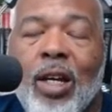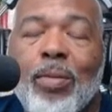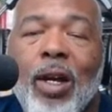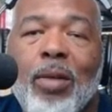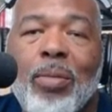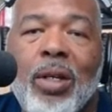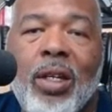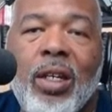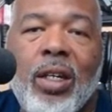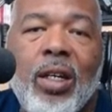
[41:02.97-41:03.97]
might
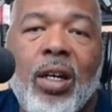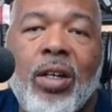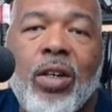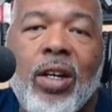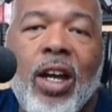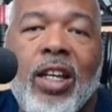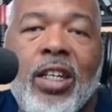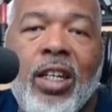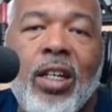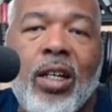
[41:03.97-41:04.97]
be a good
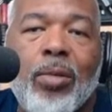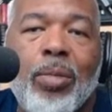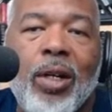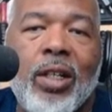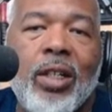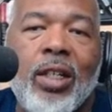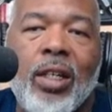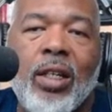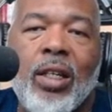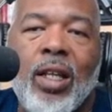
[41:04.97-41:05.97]
idea, but
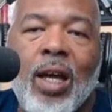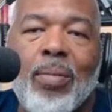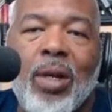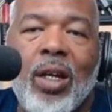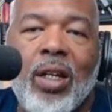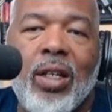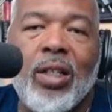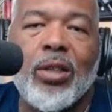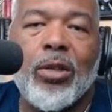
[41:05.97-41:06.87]
that man is...